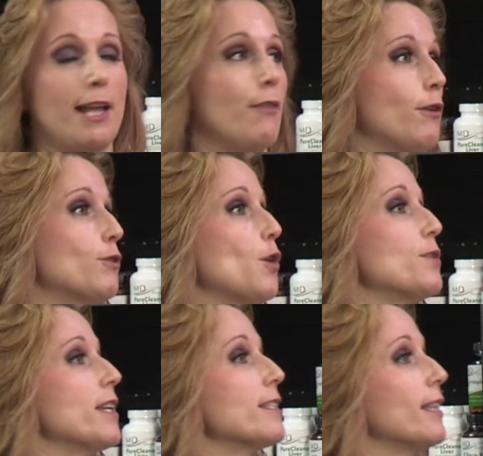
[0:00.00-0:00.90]
and their
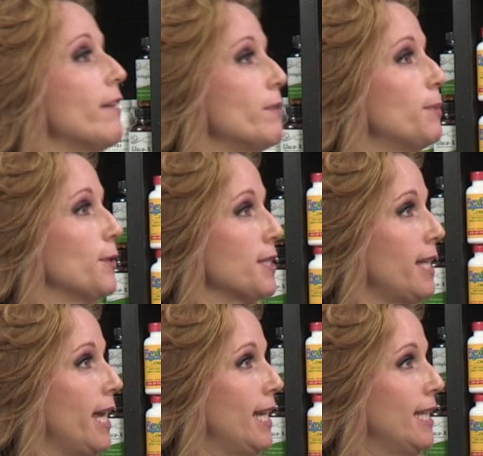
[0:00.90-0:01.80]
dosing is 11 pills a
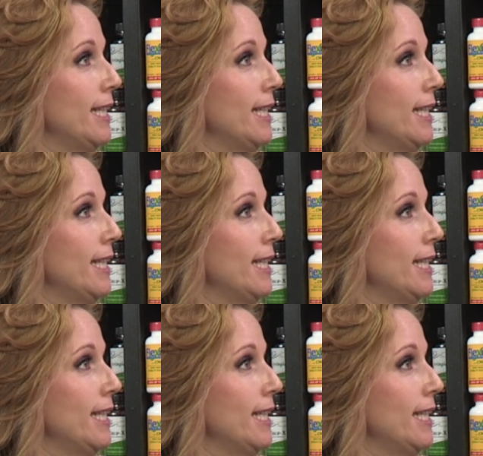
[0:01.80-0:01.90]
day.